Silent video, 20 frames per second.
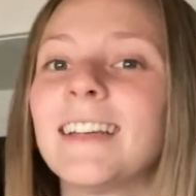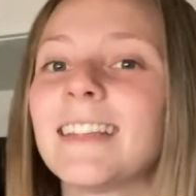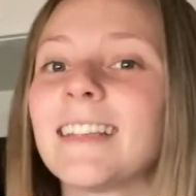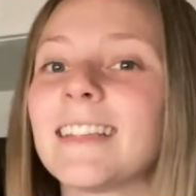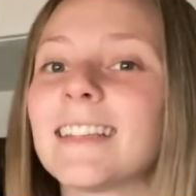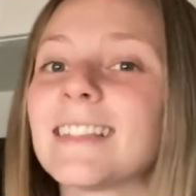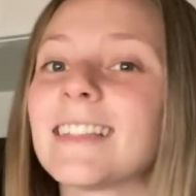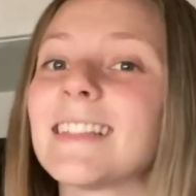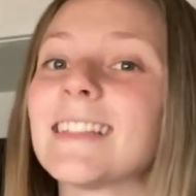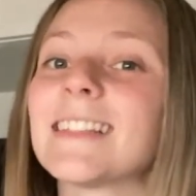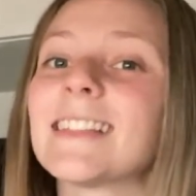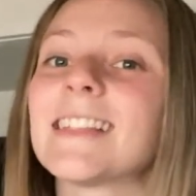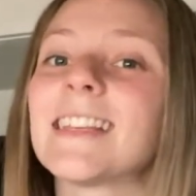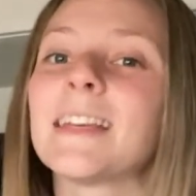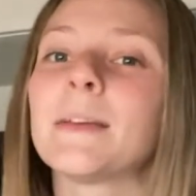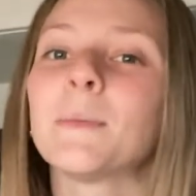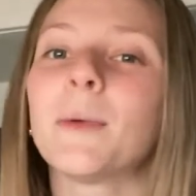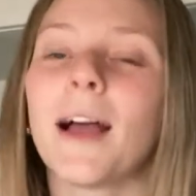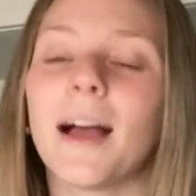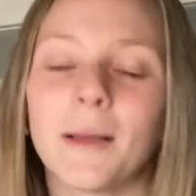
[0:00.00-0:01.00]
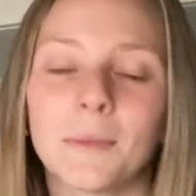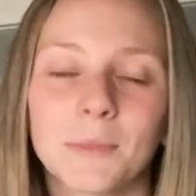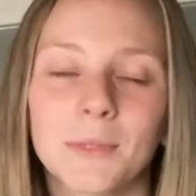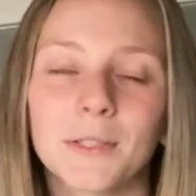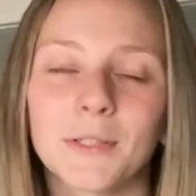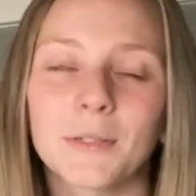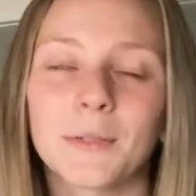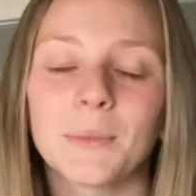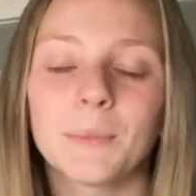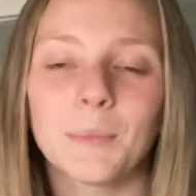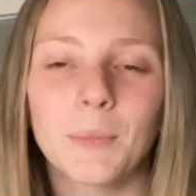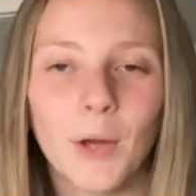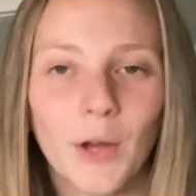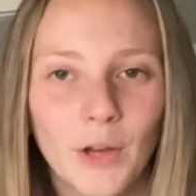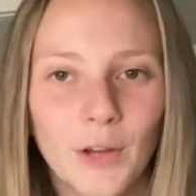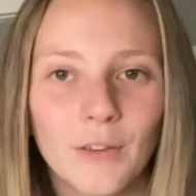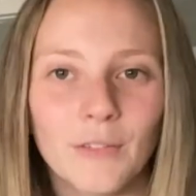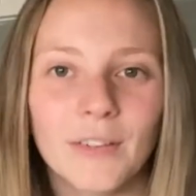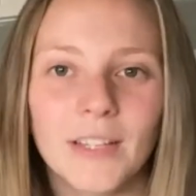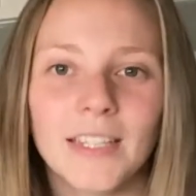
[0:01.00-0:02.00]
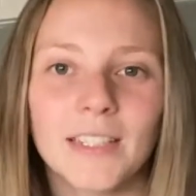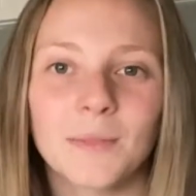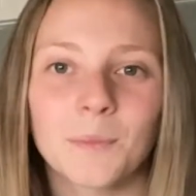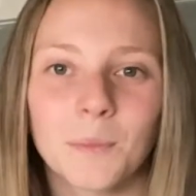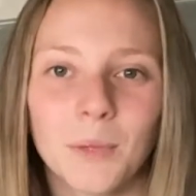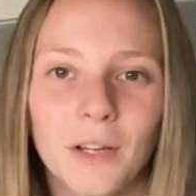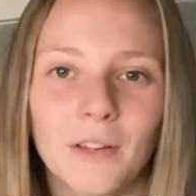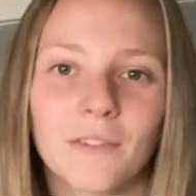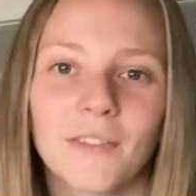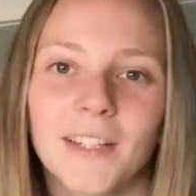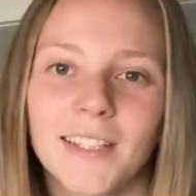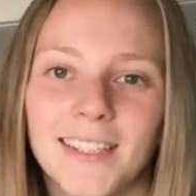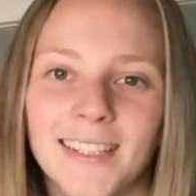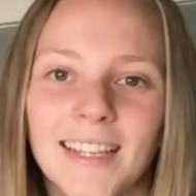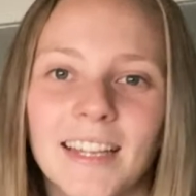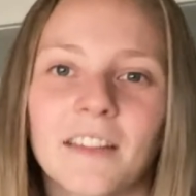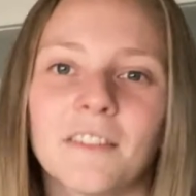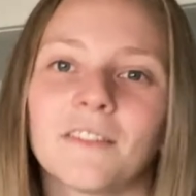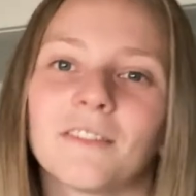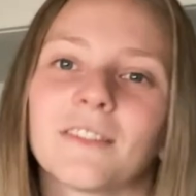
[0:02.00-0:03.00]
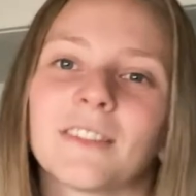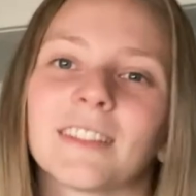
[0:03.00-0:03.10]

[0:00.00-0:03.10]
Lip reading: this is the absolute perfect, perfect gift.